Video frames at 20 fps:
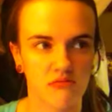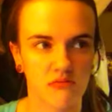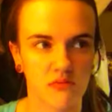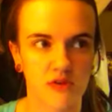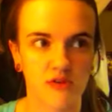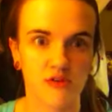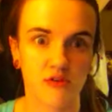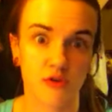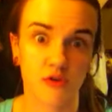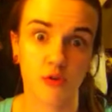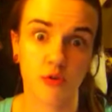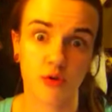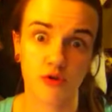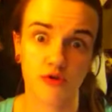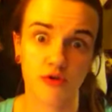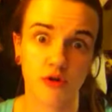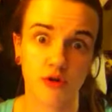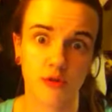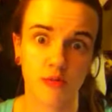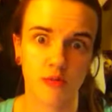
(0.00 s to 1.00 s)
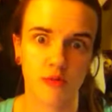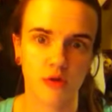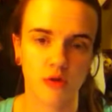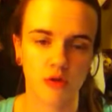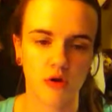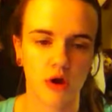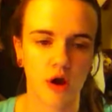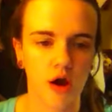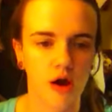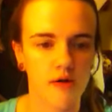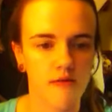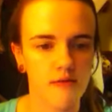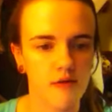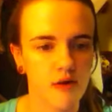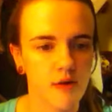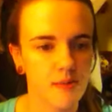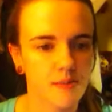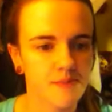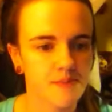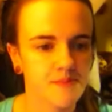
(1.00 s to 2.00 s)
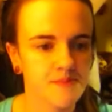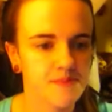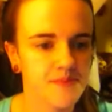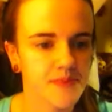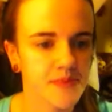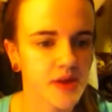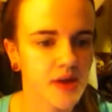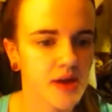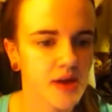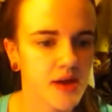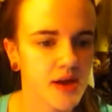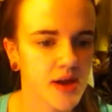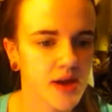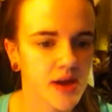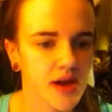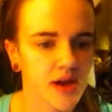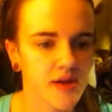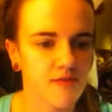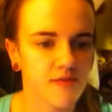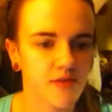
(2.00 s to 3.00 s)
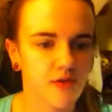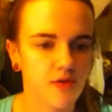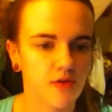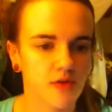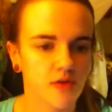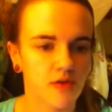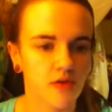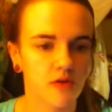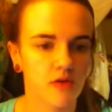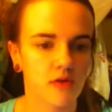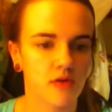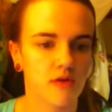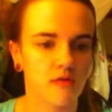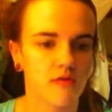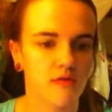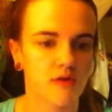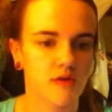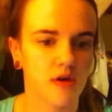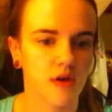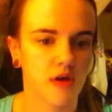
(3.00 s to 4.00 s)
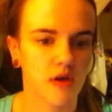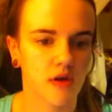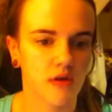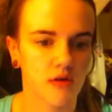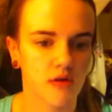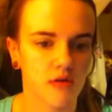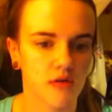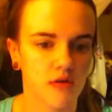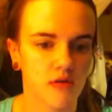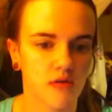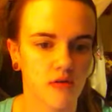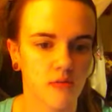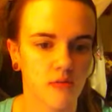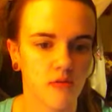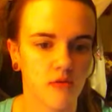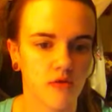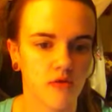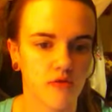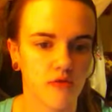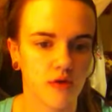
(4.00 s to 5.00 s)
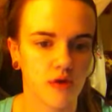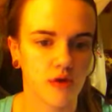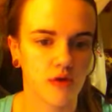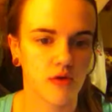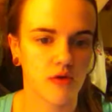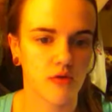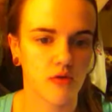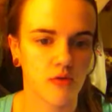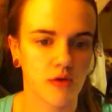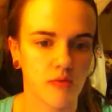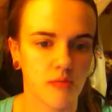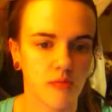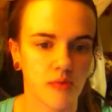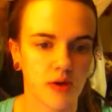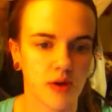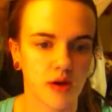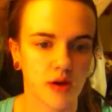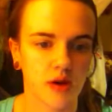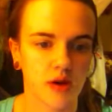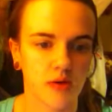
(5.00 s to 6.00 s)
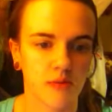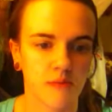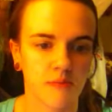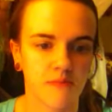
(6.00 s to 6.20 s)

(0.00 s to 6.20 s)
still wish I could pull it off. If you could live as a character in a movie, who would it be?